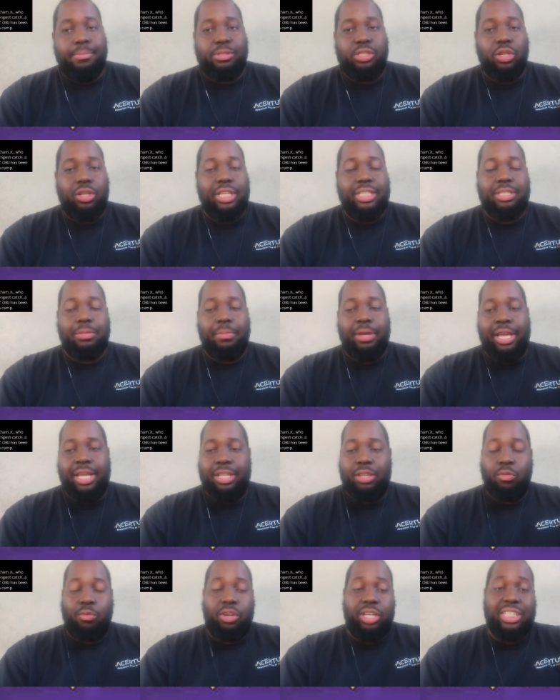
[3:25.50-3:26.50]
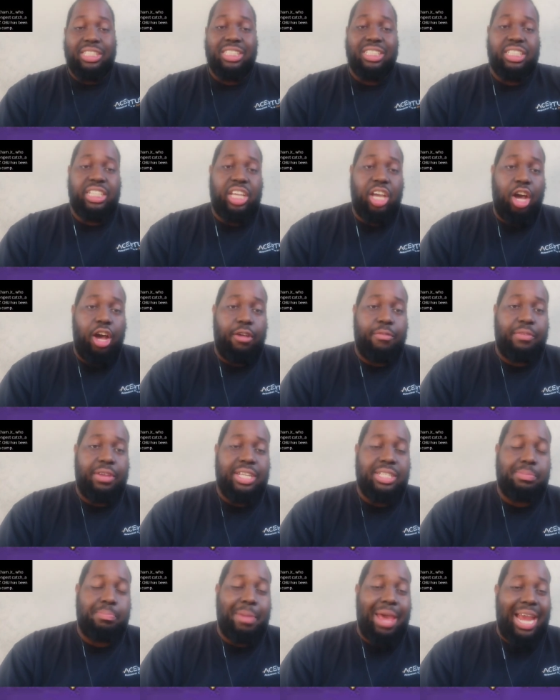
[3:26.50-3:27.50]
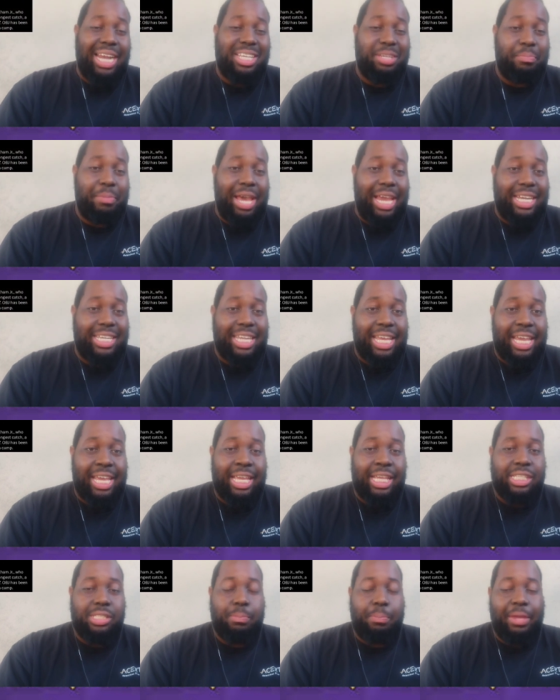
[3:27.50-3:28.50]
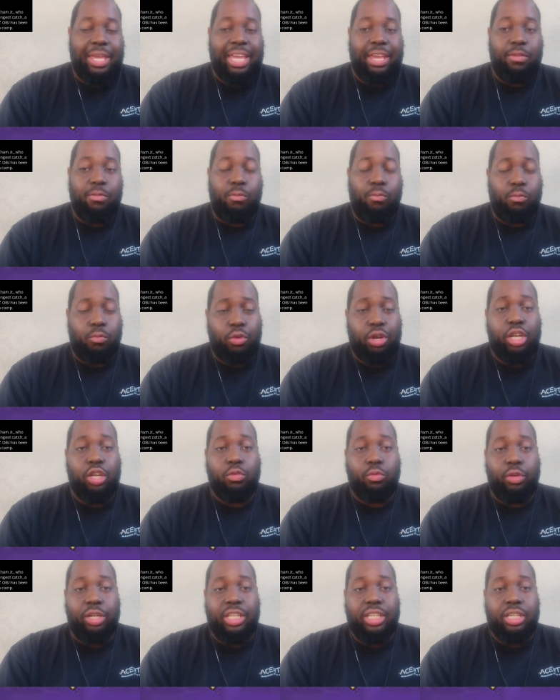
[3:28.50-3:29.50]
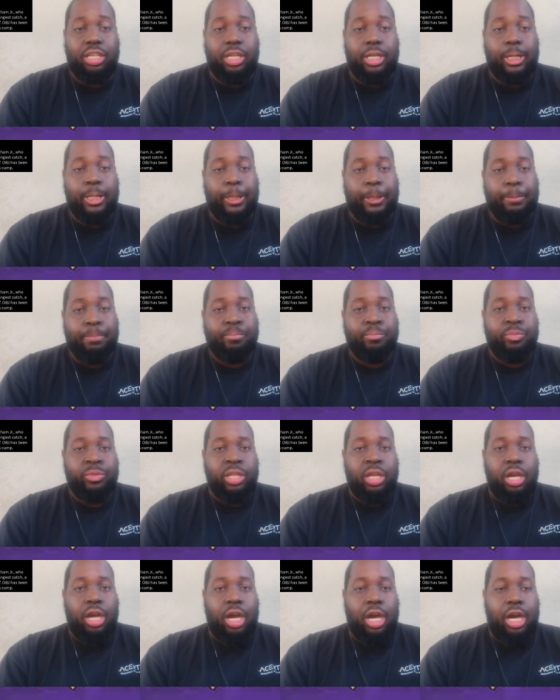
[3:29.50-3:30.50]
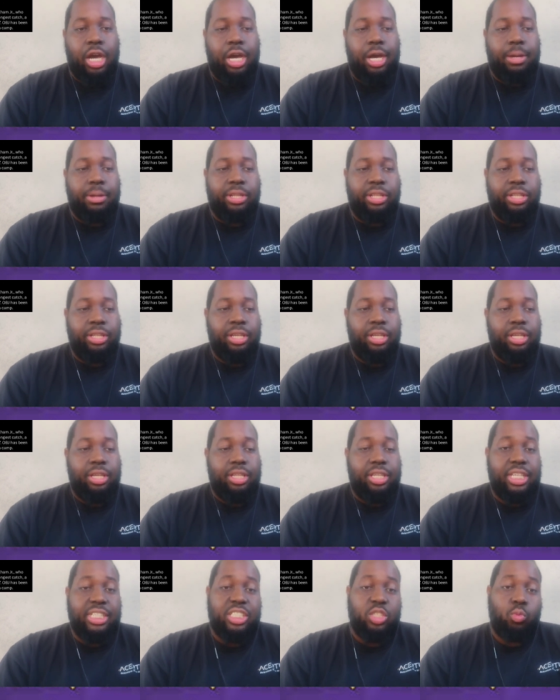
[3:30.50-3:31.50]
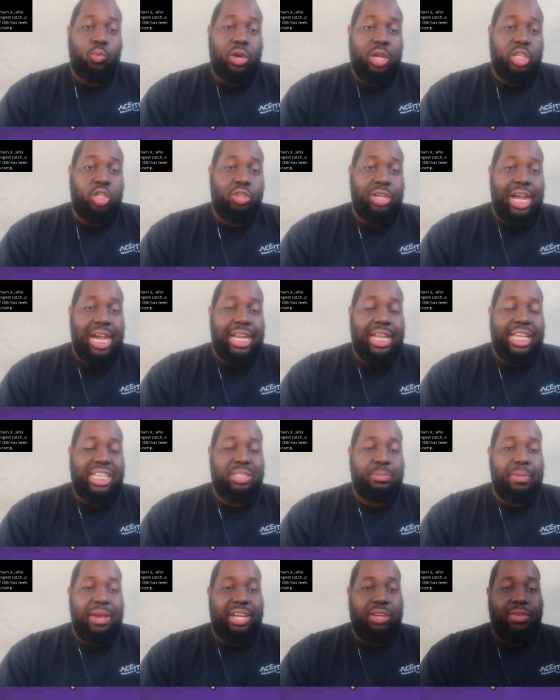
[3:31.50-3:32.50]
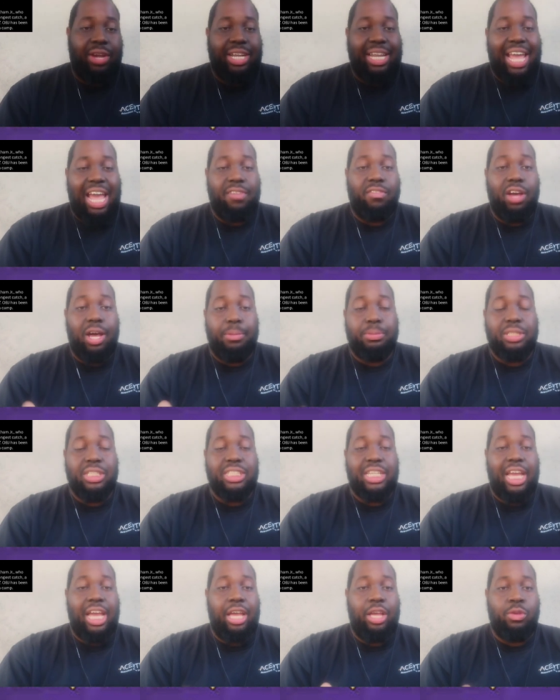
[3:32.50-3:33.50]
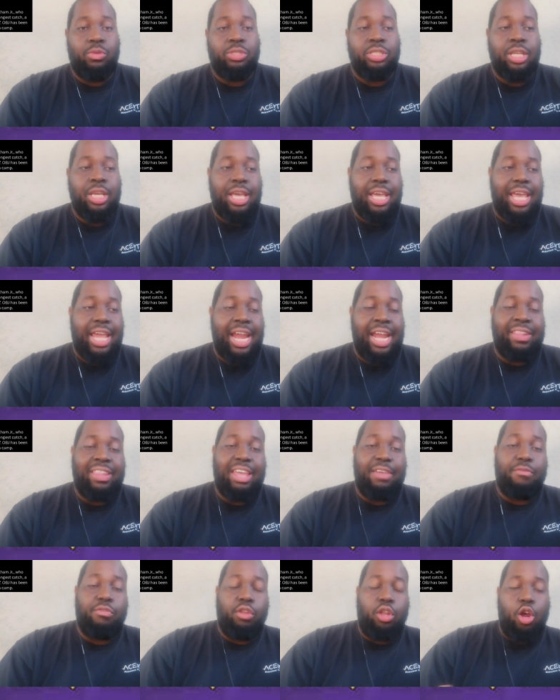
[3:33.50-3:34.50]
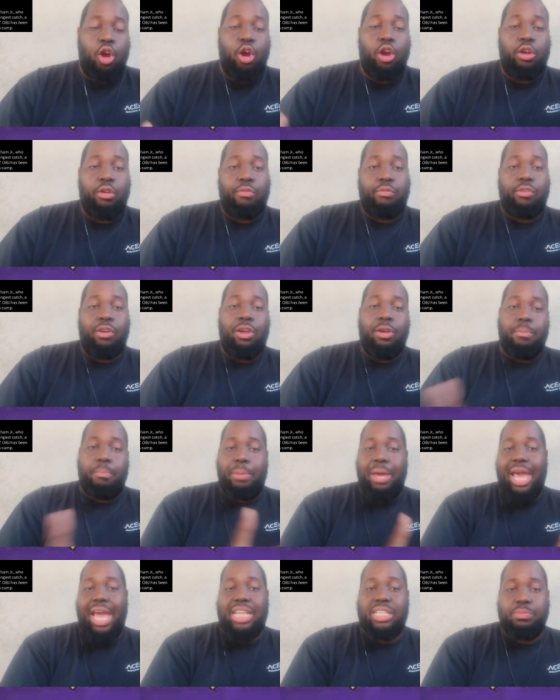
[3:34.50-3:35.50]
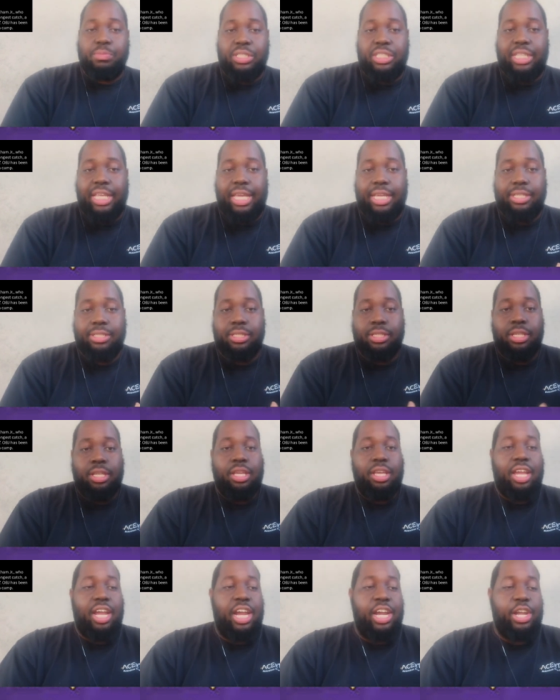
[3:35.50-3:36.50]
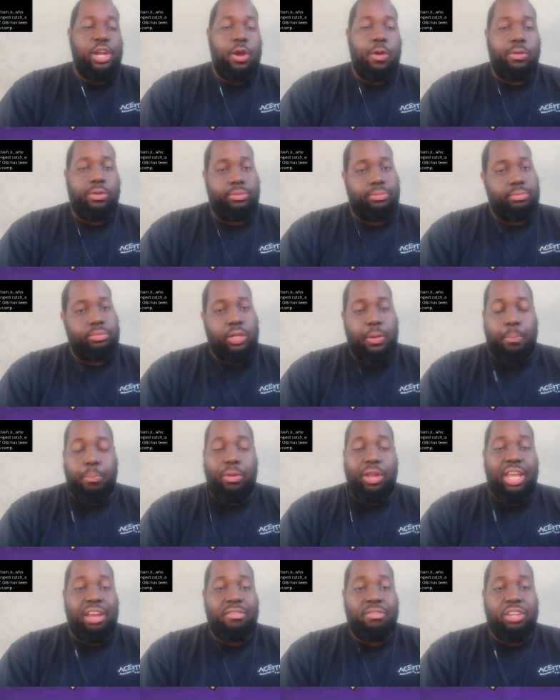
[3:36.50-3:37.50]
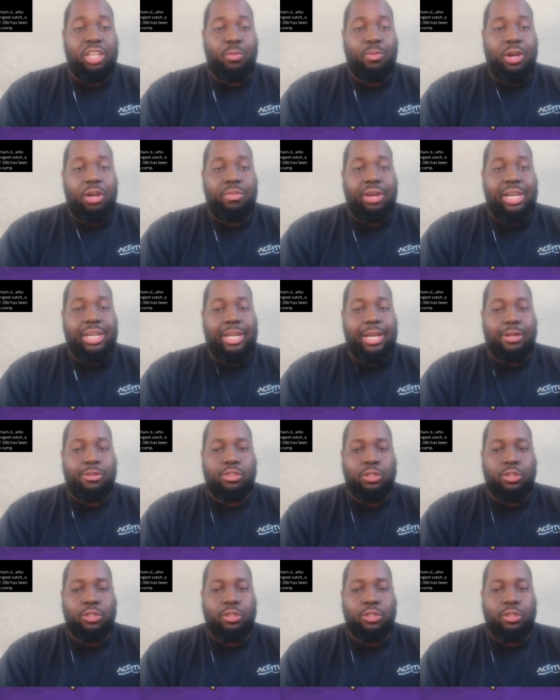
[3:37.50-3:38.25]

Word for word: So listen, man, this is the offense back-to-back days being really, really good. This is what you kind of expect, right? To have ups and downs, and they've learned from past mistakes, and they're playing really well right now.